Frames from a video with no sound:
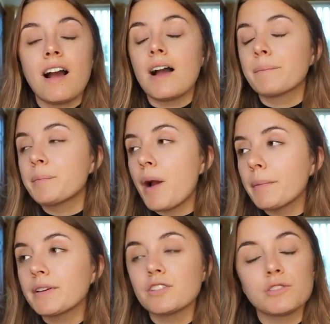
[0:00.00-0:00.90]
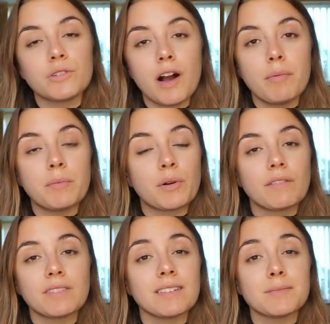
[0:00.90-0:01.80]
I'm probably gonna do a couple more
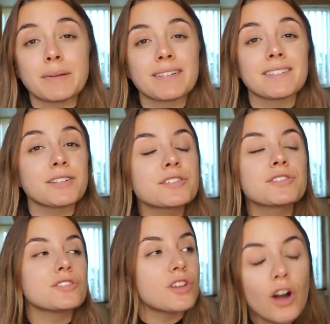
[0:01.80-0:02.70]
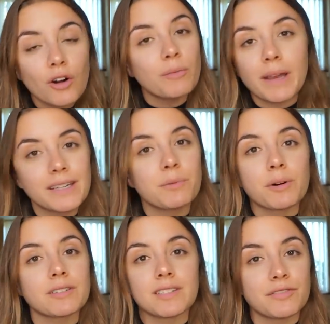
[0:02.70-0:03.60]
of these because there's so many
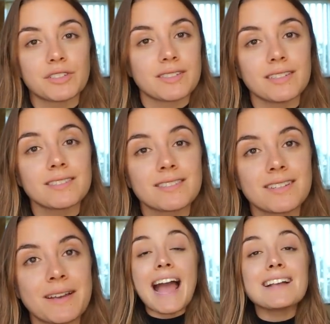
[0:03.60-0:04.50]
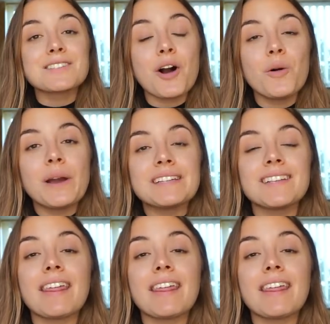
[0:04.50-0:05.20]
word differences. As always,